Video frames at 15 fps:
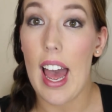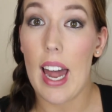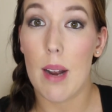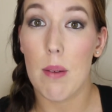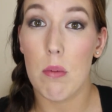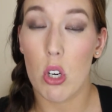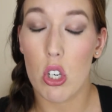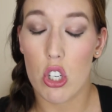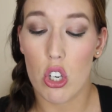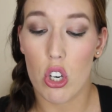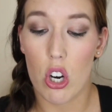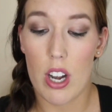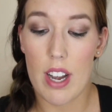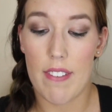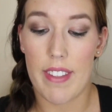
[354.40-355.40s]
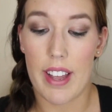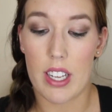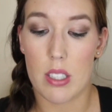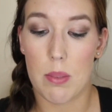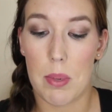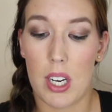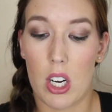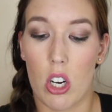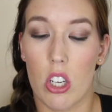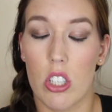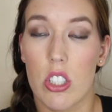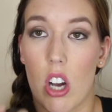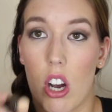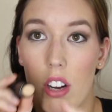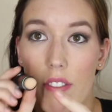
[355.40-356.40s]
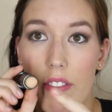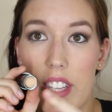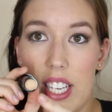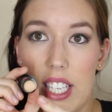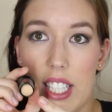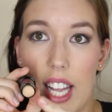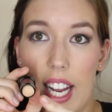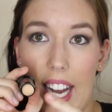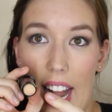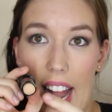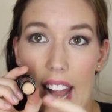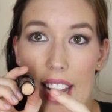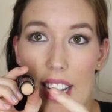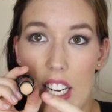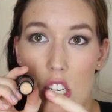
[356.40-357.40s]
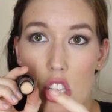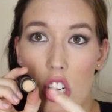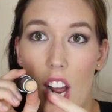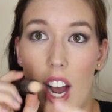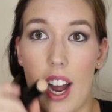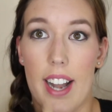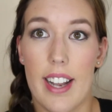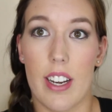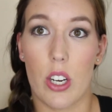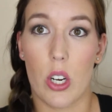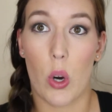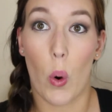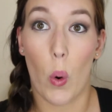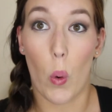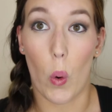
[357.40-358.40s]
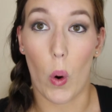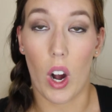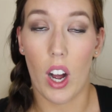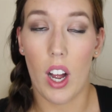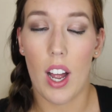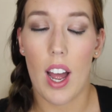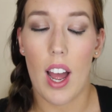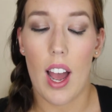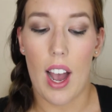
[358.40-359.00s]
and I'm not sure if that's because of this like anti-shine core,